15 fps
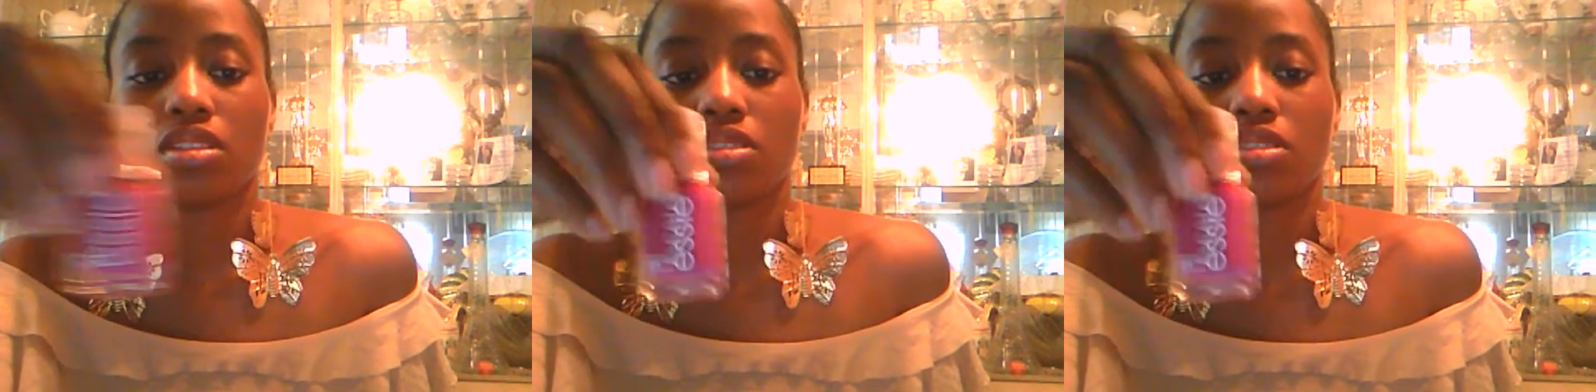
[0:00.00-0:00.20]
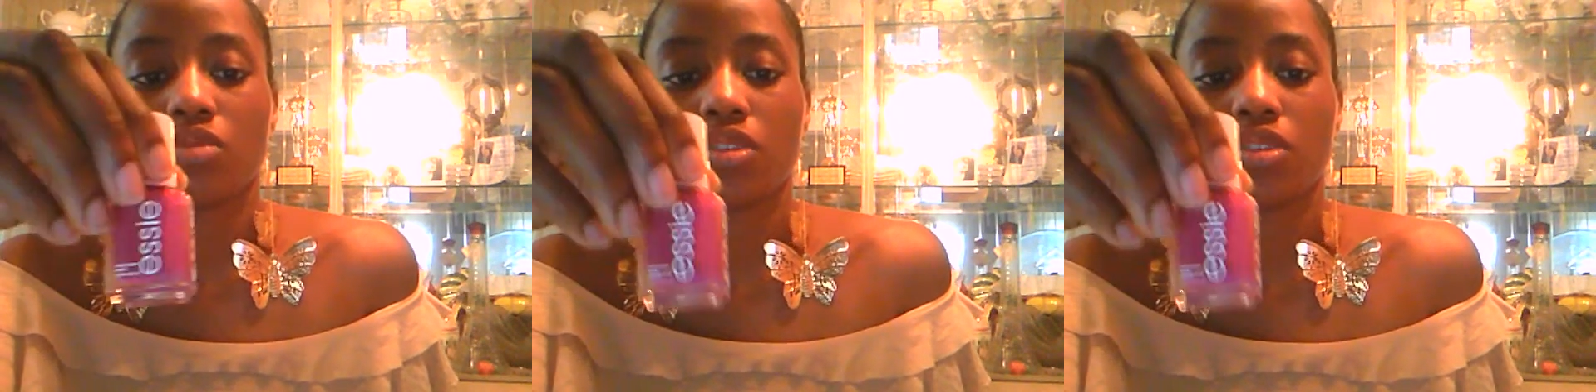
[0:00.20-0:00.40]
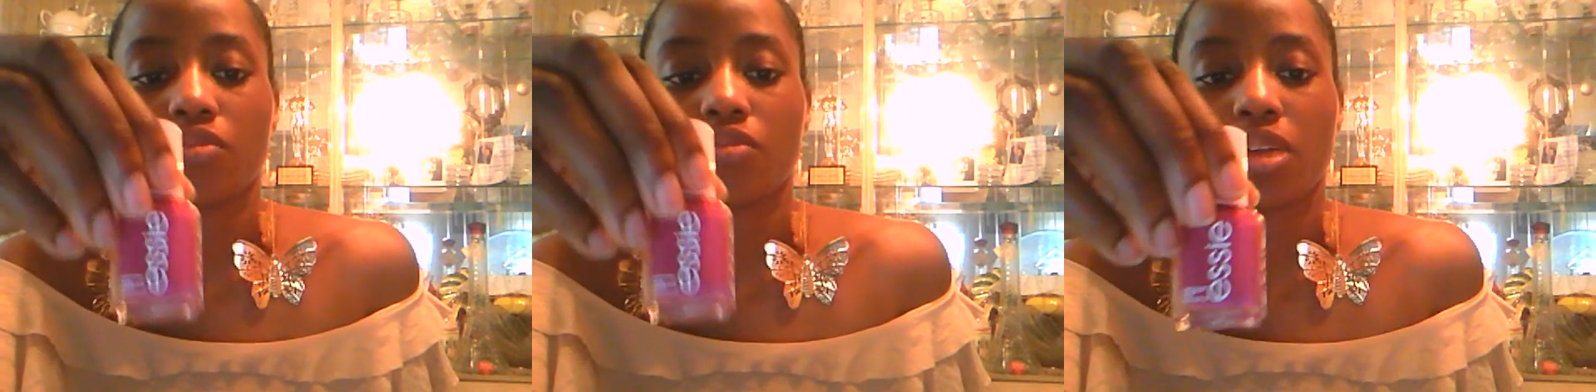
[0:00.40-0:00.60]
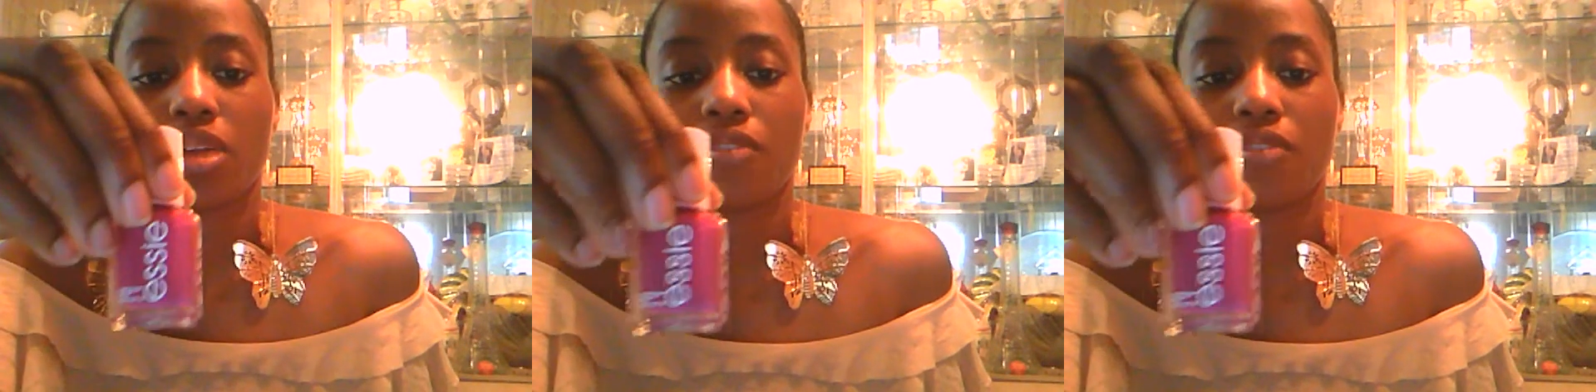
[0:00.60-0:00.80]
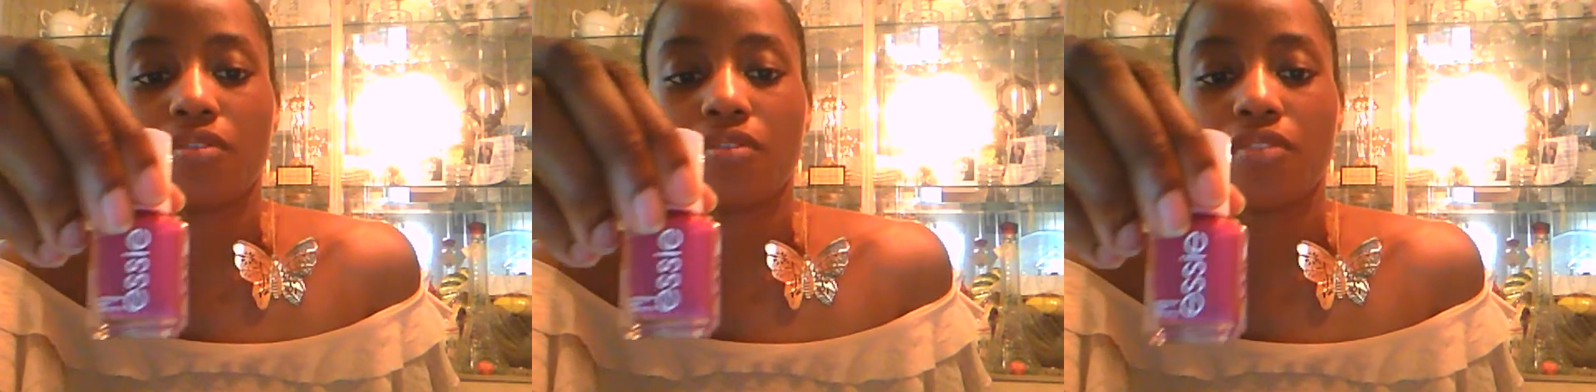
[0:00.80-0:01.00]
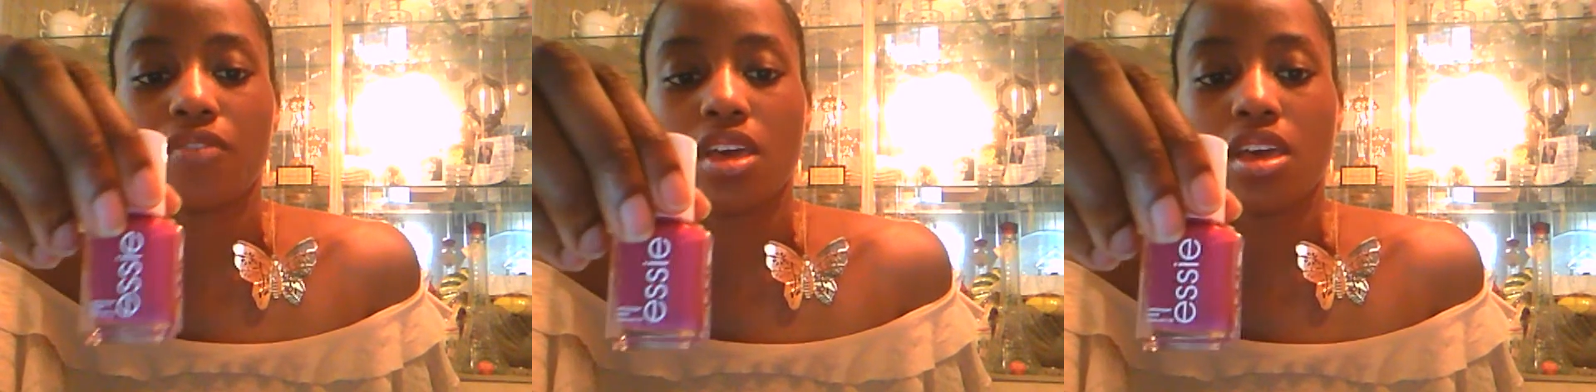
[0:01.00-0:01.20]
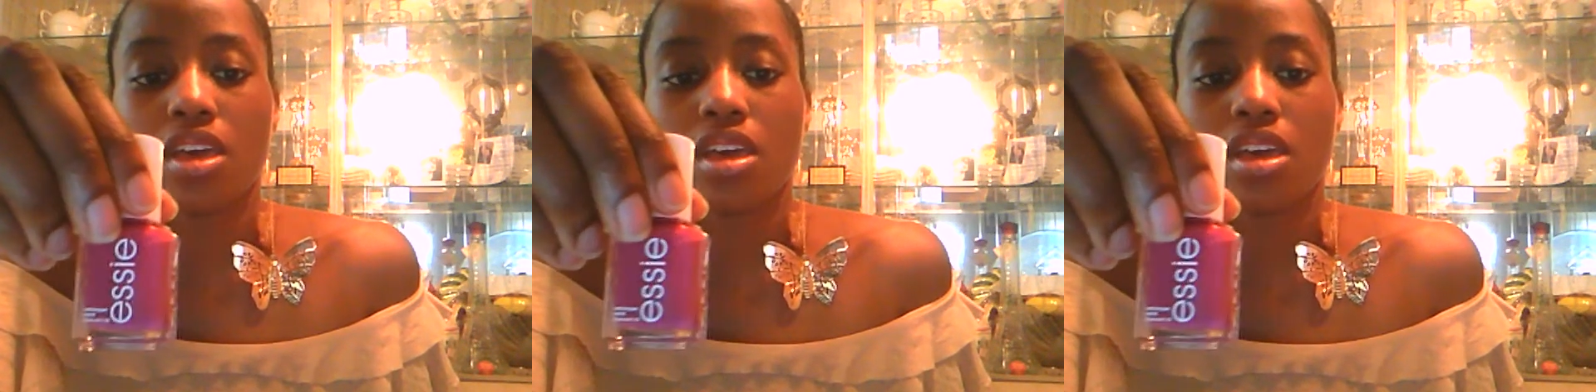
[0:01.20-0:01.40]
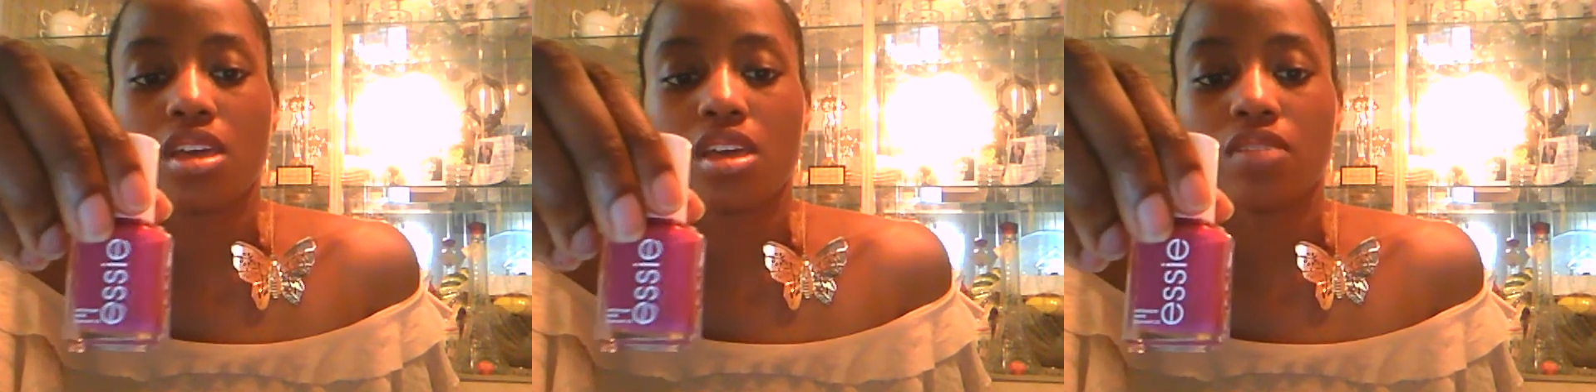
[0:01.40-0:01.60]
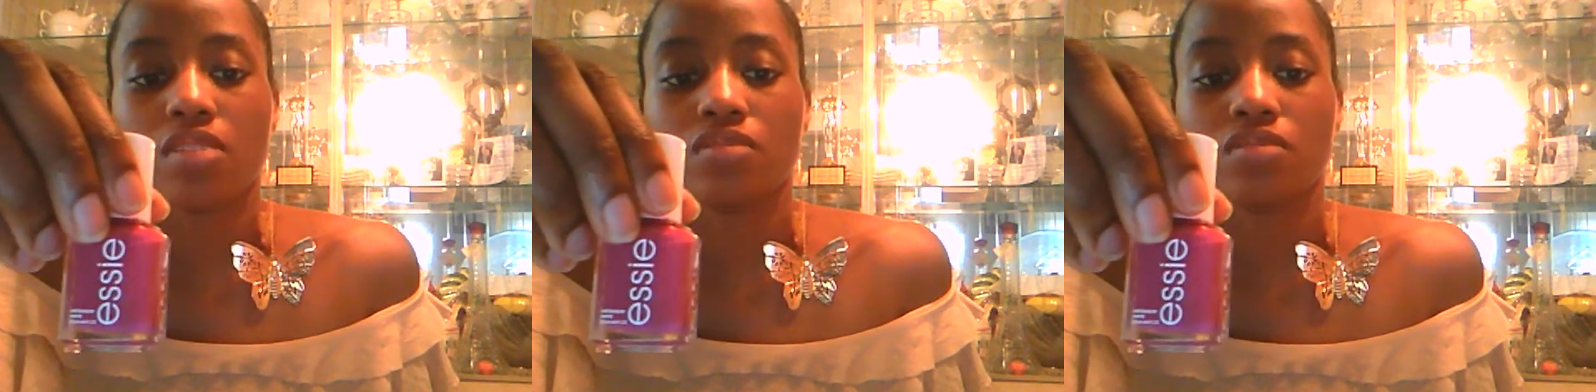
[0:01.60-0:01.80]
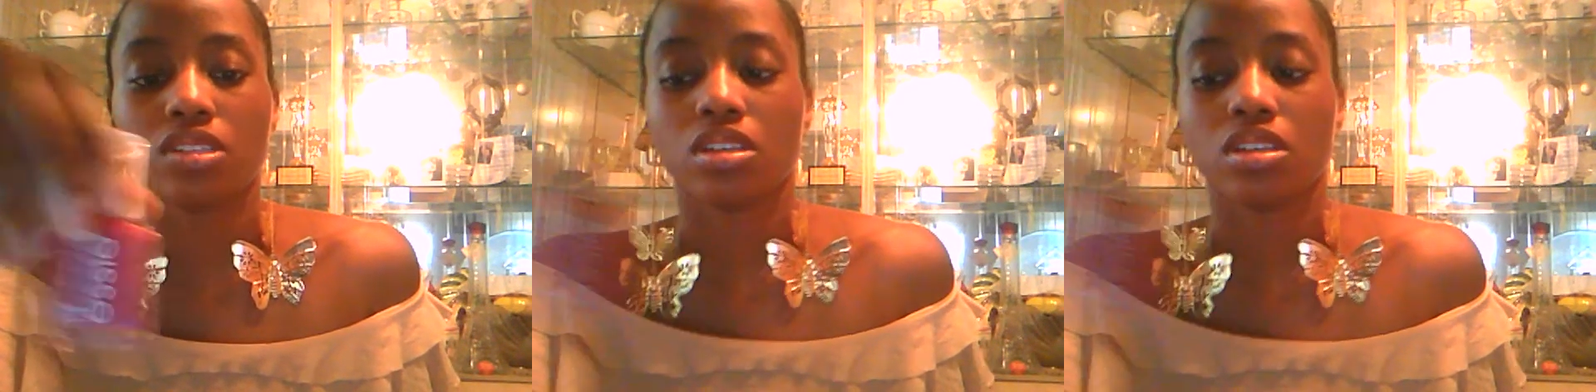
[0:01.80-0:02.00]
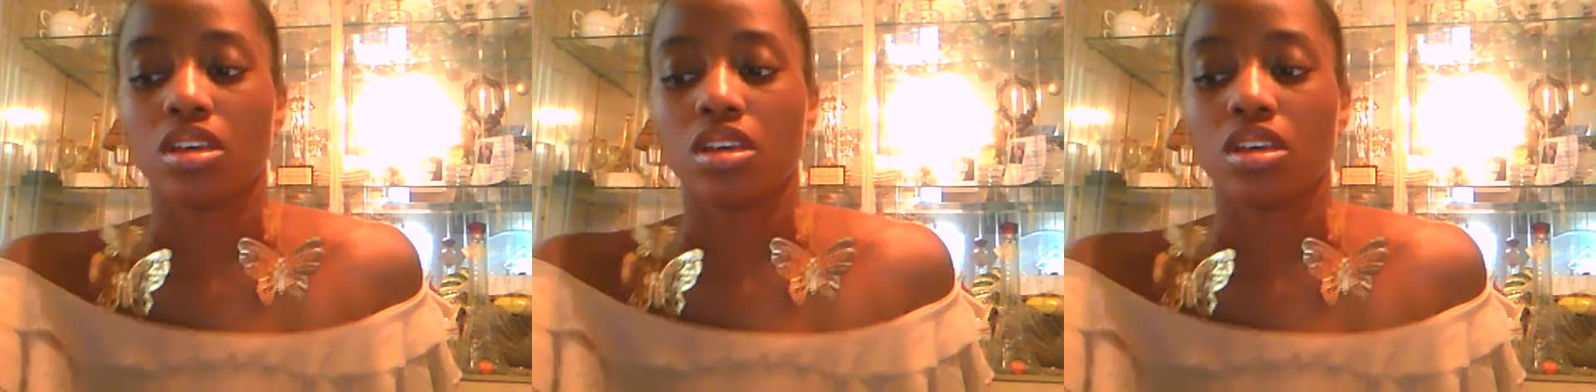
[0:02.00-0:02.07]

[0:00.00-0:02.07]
one of my faves.